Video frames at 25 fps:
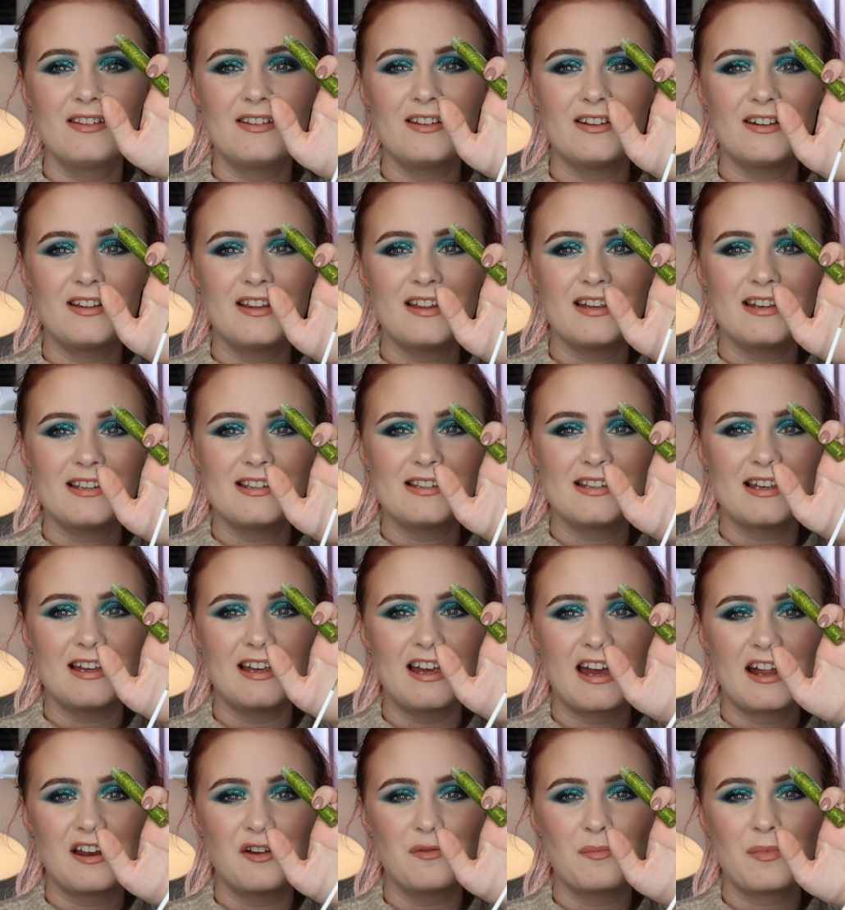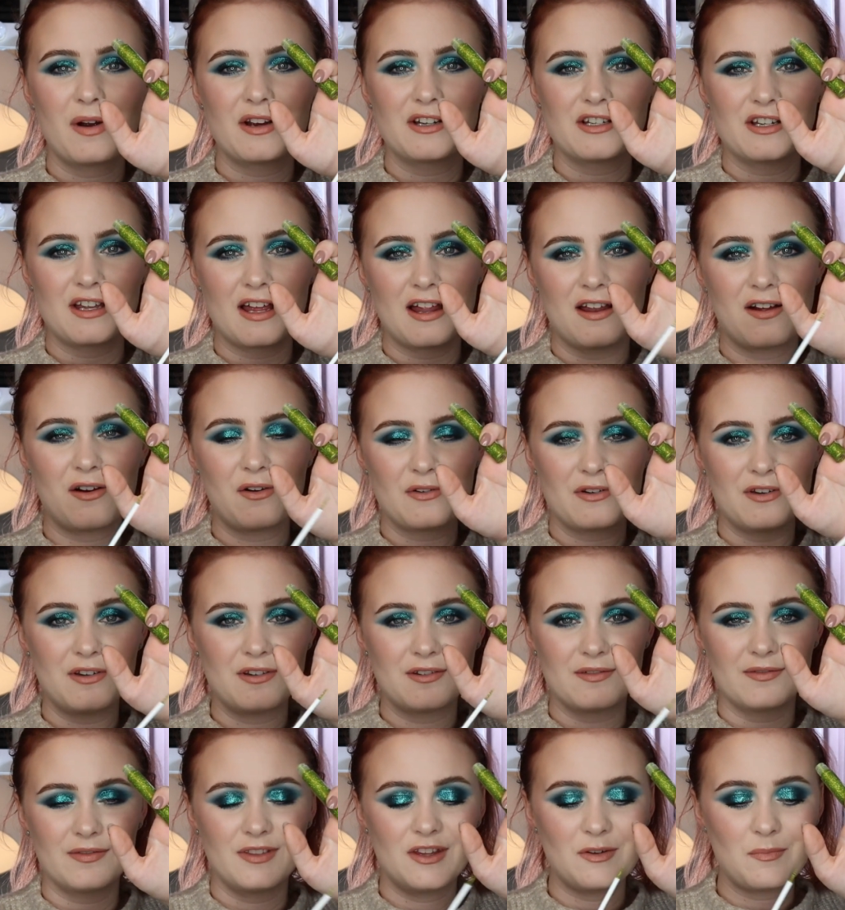took this and kind of brushed that
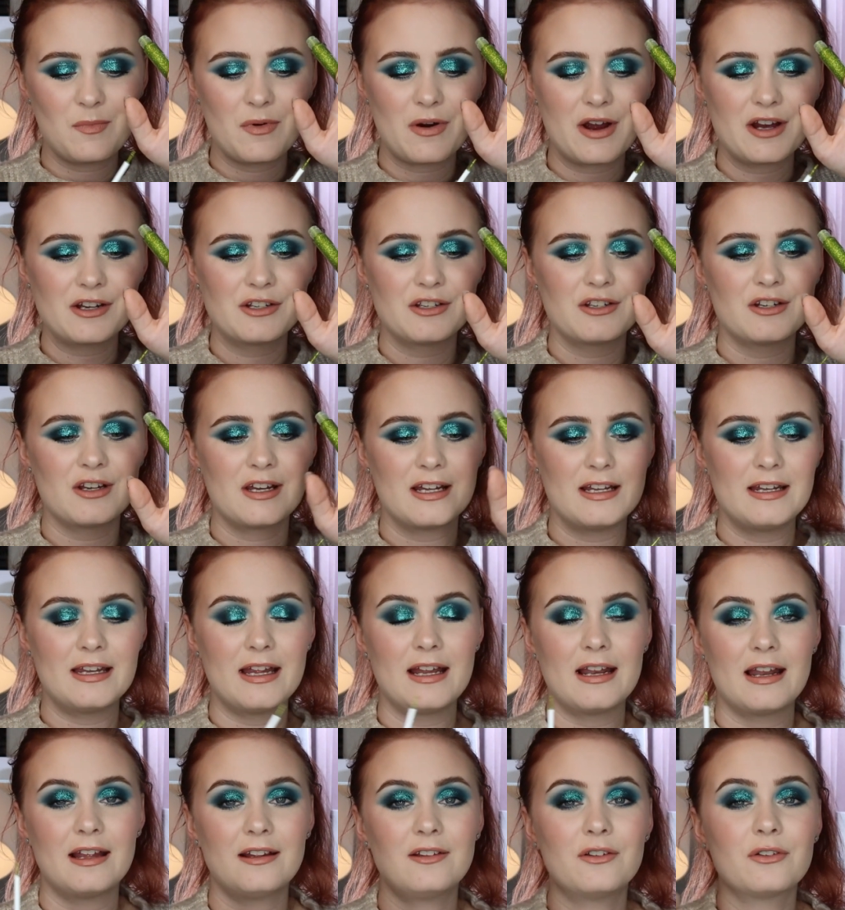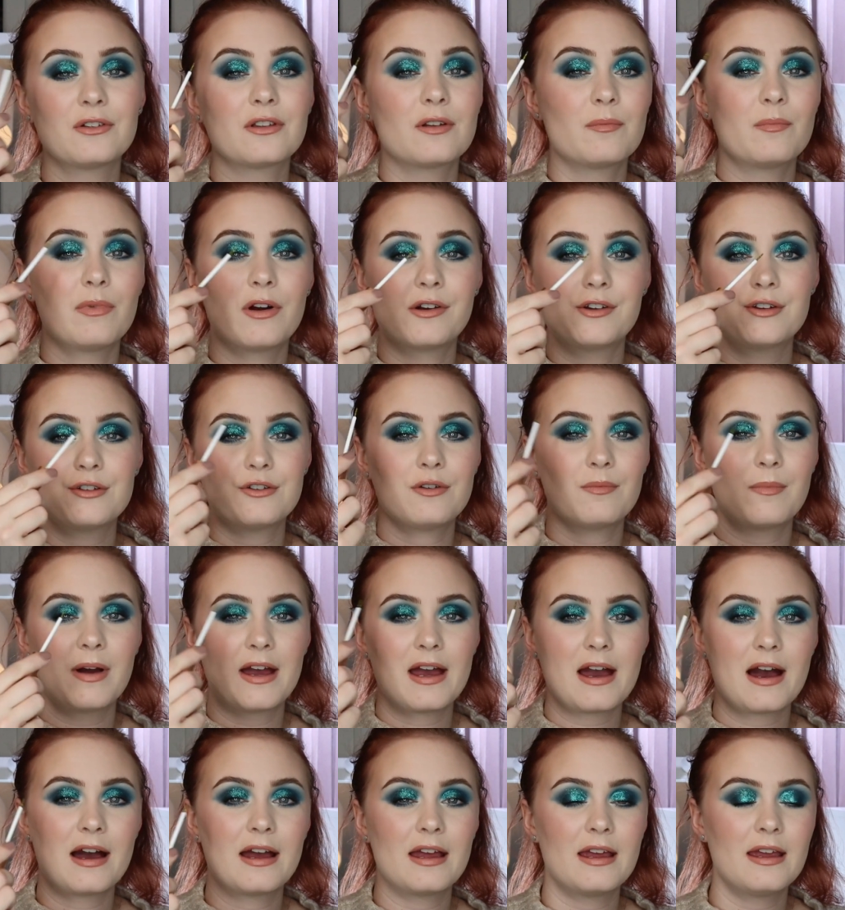on the brush, and then I took the brush to
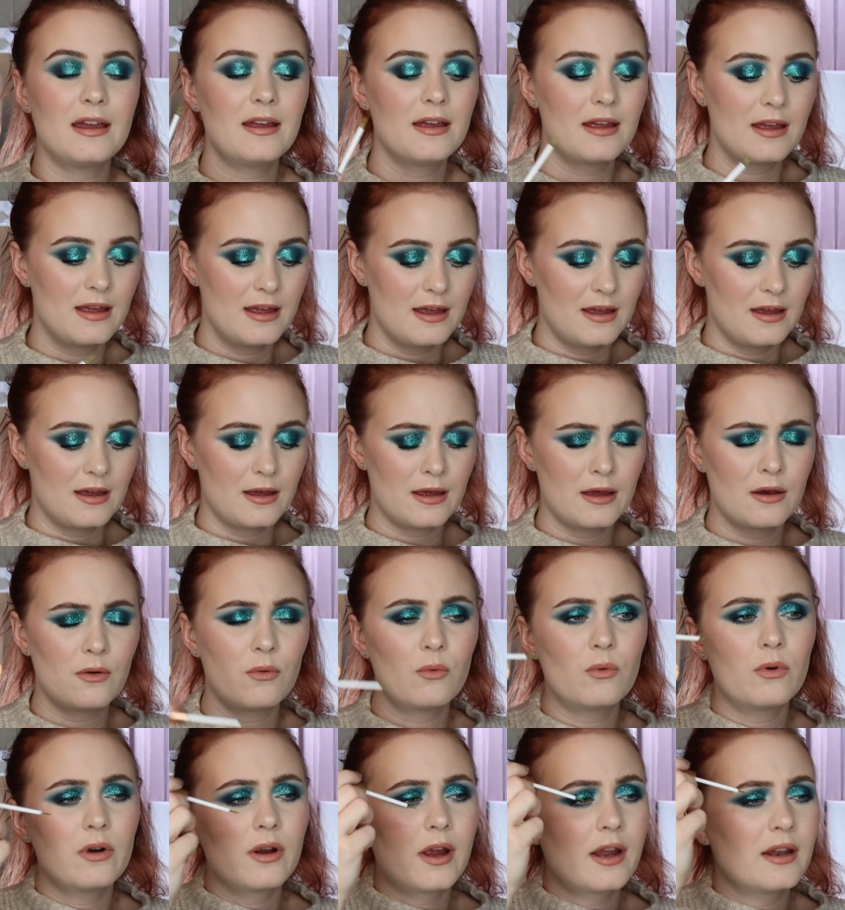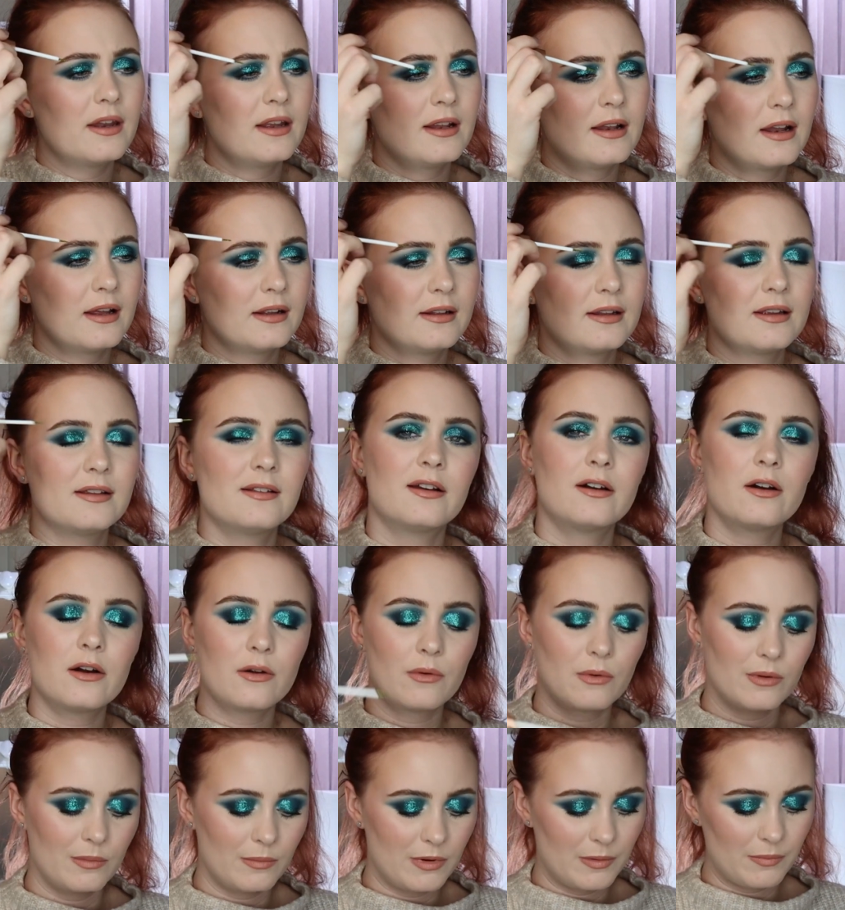my eye, or I did like this, I
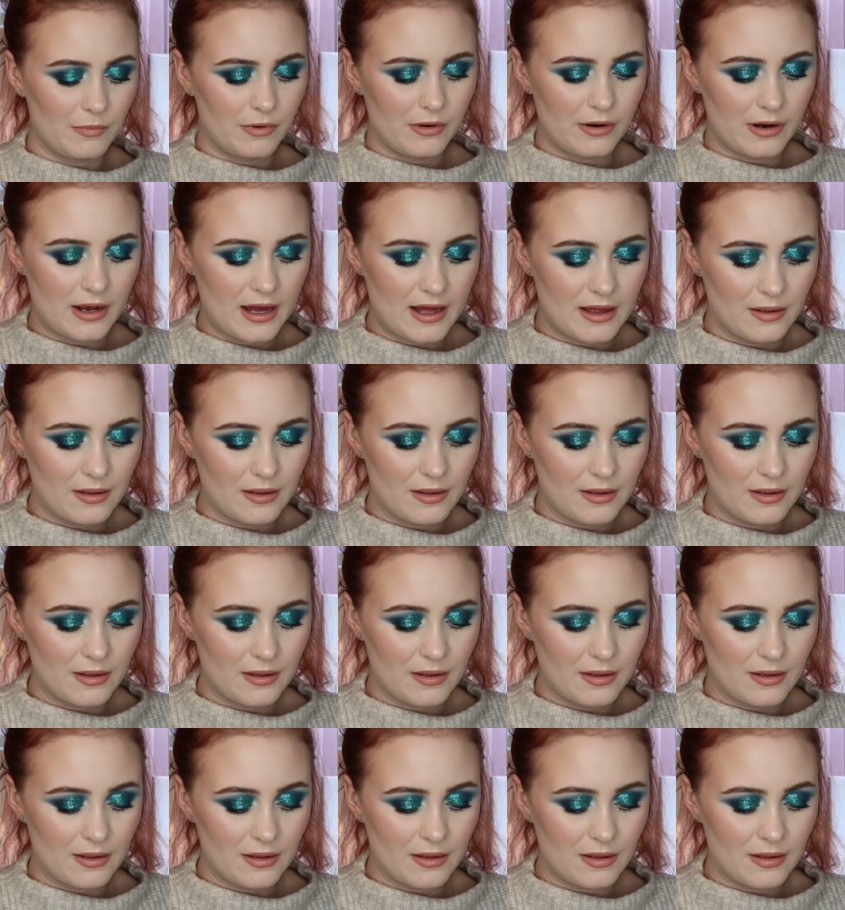can't remember.